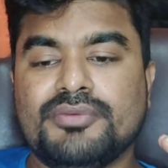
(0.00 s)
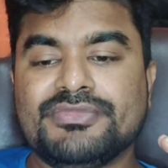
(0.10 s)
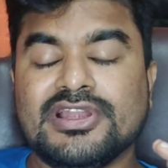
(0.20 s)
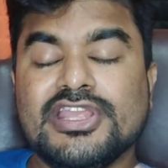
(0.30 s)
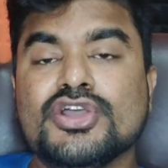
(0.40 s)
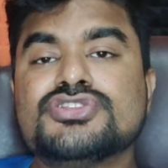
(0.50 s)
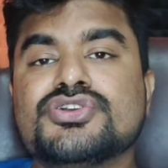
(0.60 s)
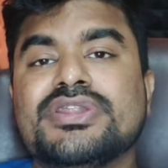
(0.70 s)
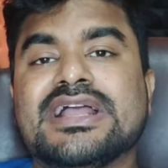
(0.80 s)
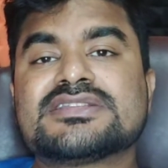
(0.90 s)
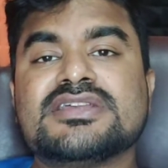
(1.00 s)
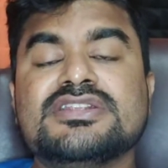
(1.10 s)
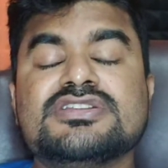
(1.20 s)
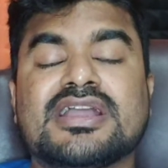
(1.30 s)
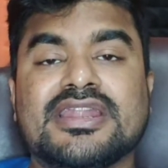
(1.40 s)
Leo zodiac
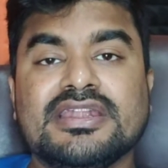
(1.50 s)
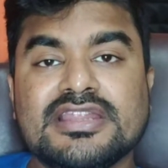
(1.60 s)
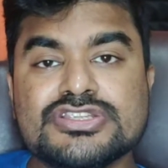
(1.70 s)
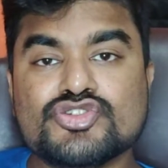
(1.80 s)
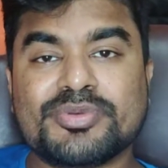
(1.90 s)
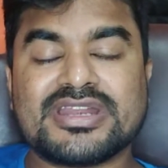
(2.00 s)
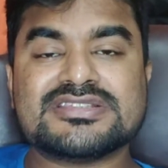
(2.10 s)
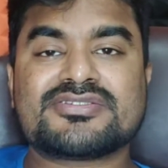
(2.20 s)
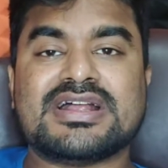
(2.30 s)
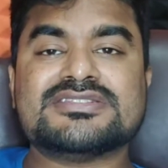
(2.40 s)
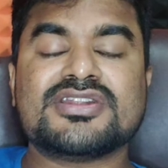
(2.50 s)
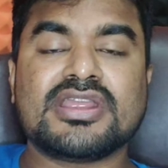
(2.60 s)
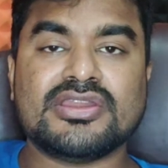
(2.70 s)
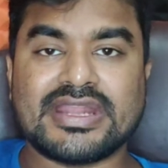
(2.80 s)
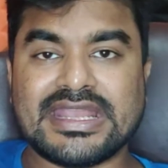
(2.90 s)
sign, currently Jupiter is transiting
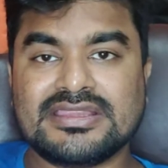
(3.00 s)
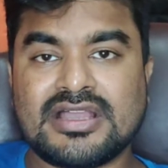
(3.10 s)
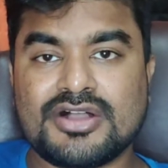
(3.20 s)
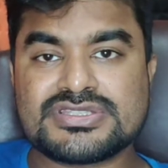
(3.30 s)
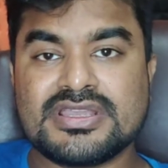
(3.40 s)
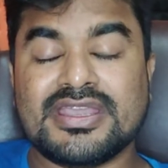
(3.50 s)
in your 8th house.